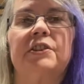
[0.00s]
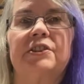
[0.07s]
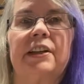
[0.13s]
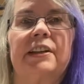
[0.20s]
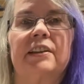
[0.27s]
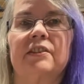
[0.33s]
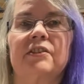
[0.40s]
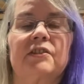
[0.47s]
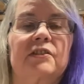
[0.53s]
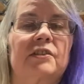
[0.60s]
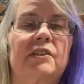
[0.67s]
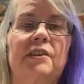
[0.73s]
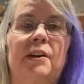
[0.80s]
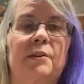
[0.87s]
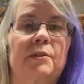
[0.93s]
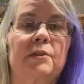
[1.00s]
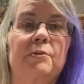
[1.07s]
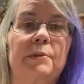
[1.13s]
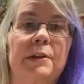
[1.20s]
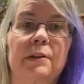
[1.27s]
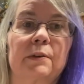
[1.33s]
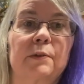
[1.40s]
takes,
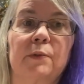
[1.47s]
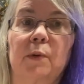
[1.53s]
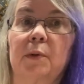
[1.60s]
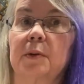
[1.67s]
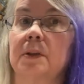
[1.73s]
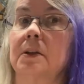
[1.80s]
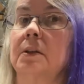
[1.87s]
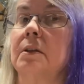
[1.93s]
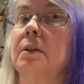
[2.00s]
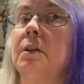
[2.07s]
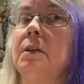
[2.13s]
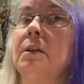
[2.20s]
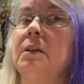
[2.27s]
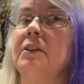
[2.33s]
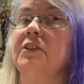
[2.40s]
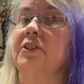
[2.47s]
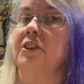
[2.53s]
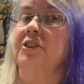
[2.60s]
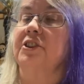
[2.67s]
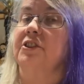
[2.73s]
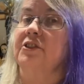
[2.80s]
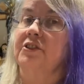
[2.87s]
3 or 4
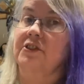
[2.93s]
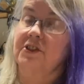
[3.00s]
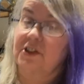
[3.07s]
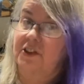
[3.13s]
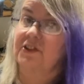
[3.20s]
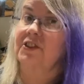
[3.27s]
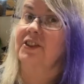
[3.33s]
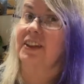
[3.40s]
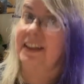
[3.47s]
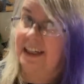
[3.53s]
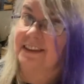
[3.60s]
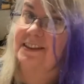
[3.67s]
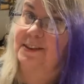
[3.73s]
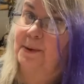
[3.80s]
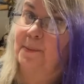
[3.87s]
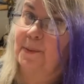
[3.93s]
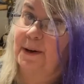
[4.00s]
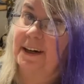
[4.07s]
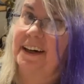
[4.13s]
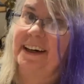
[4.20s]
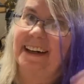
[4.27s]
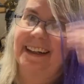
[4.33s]
sessions just to get
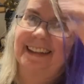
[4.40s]
somewhere.